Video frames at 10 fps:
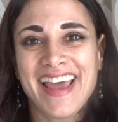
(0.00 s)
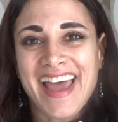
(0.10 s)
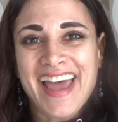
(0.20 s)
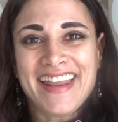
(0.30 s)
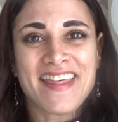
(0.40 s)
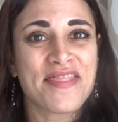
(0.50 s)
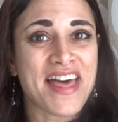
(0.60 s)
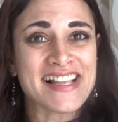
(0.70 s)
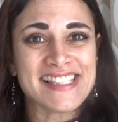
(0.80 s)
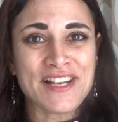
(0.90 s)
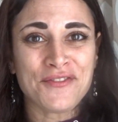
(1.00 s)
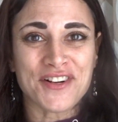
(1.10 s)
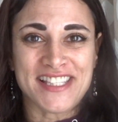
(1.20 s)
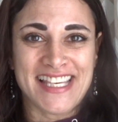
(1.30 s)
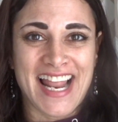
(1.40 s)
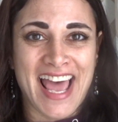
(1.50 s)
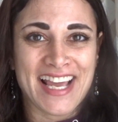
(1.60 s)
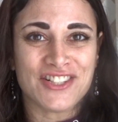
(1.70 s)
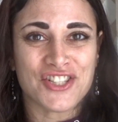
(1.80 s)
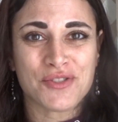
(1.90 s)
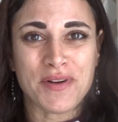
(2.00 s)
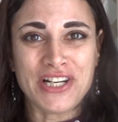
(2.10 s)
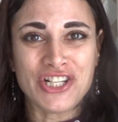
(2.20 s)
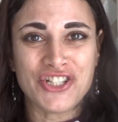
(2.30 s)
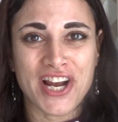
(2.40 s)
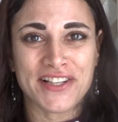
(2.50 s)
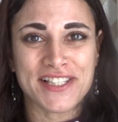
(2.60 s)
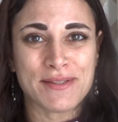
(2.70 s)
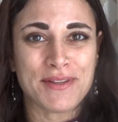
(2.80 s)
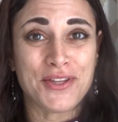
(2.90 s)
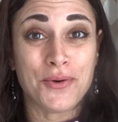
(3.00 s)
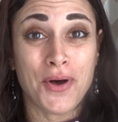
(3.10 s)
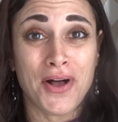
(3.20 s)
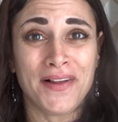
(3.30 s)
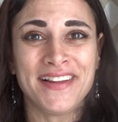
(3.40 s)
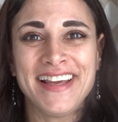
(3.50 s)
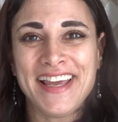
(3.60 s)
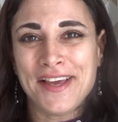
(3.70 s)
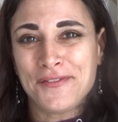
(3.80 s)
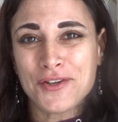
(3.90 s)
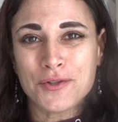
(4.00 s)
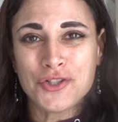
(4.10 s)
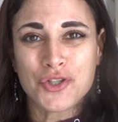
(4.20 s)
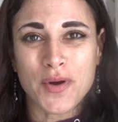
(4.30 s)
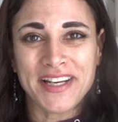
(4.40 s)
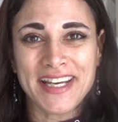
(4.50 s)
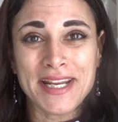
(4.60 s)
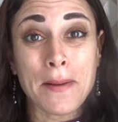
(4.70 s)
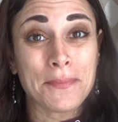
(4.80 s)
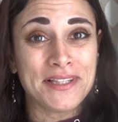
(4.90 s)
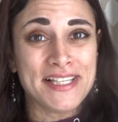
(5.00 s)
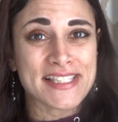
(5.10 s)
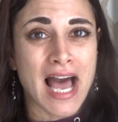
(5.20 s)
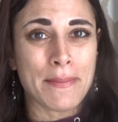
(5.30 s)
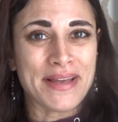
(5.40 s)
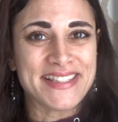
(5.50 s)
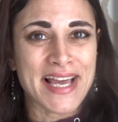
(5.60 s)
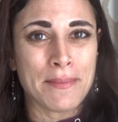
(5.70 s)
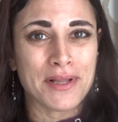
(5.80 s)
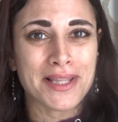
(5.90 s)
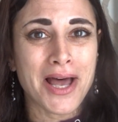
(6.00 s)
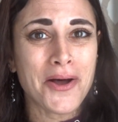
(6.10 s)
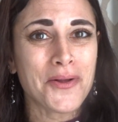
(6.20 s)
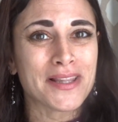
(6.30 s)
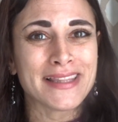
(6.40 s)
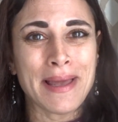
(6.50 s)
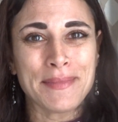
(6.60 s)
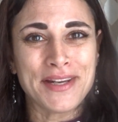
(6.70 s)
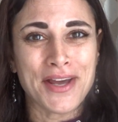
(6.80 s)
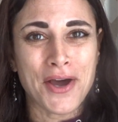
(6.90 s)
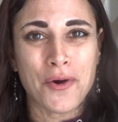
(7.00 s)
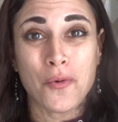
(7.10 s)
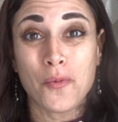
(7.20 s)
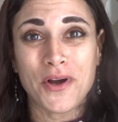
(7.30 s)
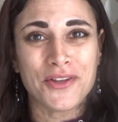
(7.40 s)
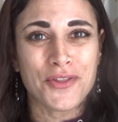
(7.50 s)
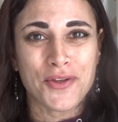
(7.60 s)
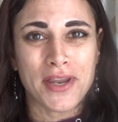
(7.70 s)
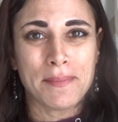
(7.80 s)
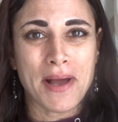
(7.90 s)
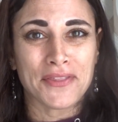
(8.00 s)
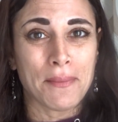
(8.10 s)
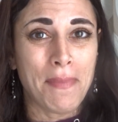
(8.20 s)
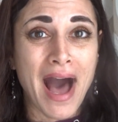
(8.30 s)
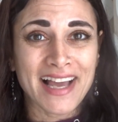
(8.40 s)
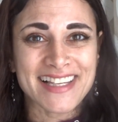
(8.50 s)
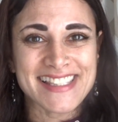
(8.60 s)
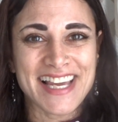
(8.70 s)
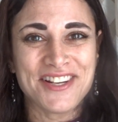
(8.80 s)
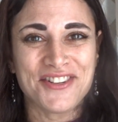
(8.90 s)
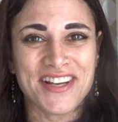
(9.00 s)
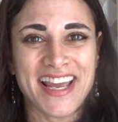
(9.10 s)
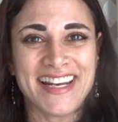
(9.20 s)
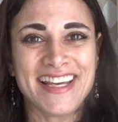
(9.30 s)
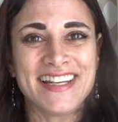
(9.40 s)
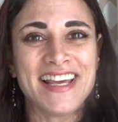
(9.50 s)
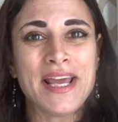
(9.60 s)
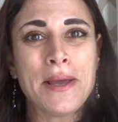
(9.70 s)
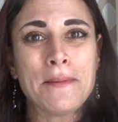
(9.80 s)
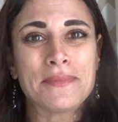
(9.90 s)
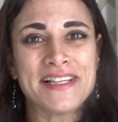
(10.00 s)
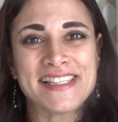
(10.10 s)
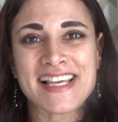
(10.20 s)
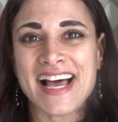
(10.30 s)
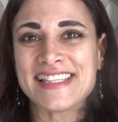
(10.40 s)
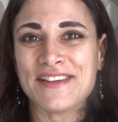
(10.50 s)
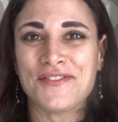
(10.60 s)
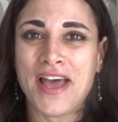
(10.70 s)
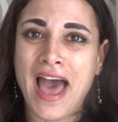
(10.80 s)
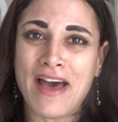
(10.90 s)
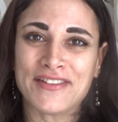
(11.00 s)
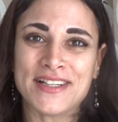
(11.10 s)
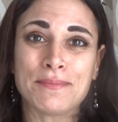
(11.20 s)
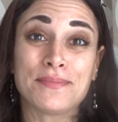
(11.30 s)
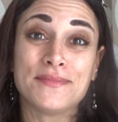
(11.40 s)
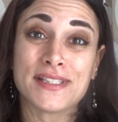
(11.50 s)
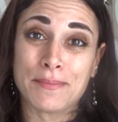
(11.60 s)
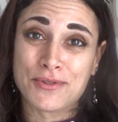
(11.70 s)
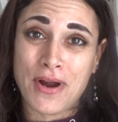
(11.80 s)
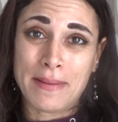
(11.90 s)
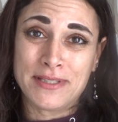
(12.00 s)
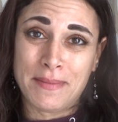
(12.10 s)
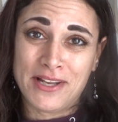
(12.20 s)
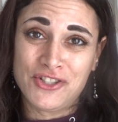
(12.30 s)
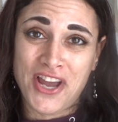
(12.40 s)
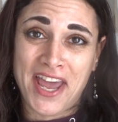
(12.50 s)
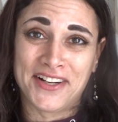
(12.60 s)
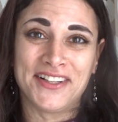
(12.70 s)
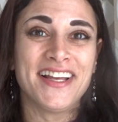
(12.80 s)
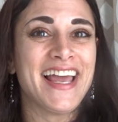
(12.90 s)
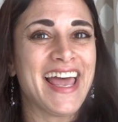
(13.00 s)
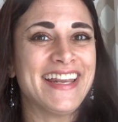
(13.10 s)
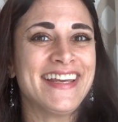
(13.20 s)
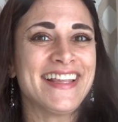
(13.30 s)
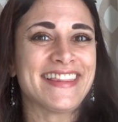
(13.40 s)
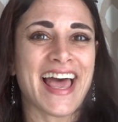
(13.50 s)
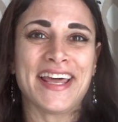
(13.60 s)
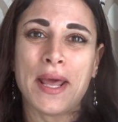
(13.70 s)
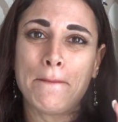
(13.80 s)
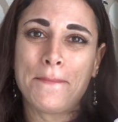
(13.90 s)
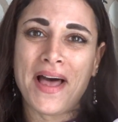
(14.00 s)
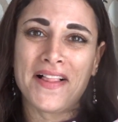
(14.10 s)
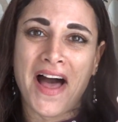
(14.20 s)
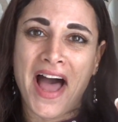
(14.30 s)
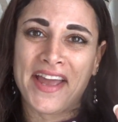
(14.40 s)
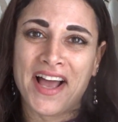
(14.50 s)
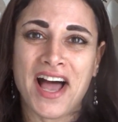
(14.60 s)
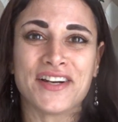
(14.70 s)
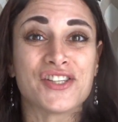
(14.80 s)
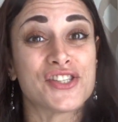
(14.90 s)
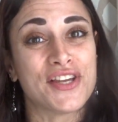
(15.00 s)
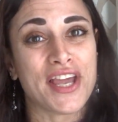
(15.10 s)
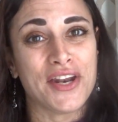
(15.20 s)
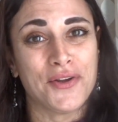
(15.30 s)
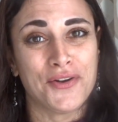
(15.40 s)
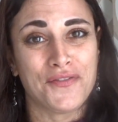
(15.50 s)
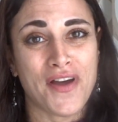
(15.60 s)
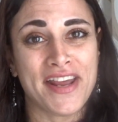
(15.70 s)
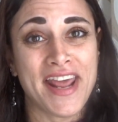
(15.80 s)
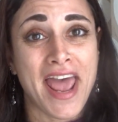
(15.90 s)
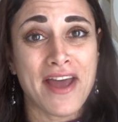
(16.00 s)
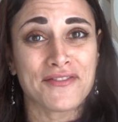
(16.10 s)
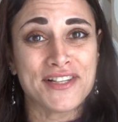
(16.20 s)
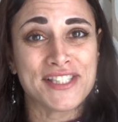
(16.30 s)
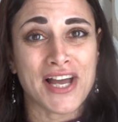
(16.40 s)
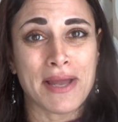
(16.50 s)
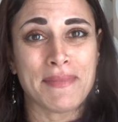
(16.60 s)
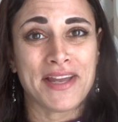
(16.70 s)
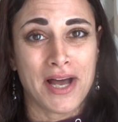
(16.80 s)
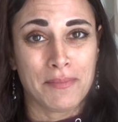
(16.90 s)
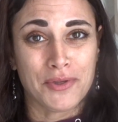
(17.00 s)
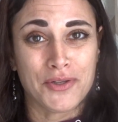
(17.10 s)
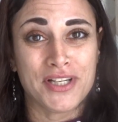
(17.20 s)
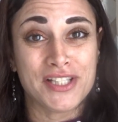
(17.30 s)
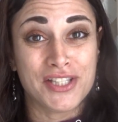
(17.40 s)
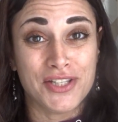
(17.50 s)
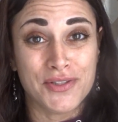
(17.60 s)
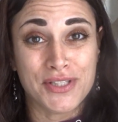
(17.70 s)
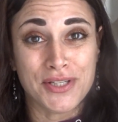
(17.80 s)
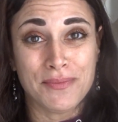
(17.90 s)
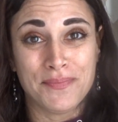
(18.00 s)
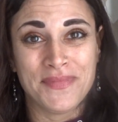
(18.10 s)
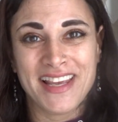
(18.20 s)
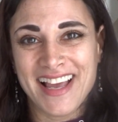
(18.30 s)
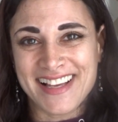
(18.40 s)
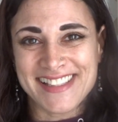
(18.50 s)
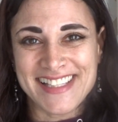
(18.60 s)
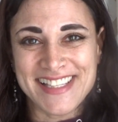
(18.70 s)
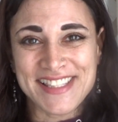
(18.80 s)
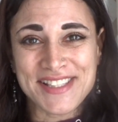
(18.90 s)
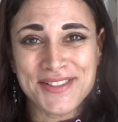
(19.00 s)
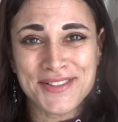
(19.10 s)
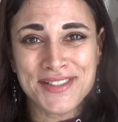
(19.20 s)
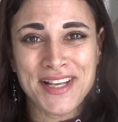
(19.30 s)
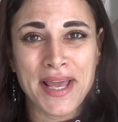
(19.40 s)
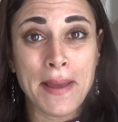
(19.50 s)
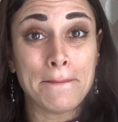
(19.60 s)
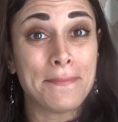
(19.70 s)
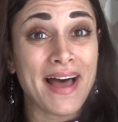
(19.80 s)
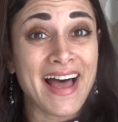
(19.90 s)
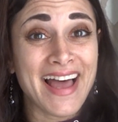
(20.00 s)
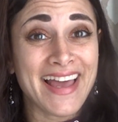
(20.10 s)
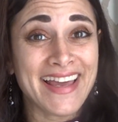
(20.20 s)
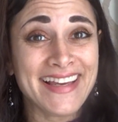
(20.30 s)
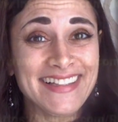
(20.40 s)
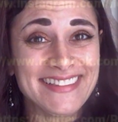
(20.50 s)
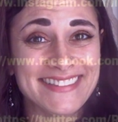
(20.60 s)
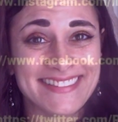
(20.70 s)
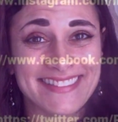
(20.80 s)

And that's it for today. Just wanted to share this with you all. If you enjoyed it, please comment down below. Let me know what you thought about the pockets I created. Please guys, if you haven't, subscribe to my channel, and hit that bell icon so you get notified every time I upload to YouTube. I'll see you soon. Bye.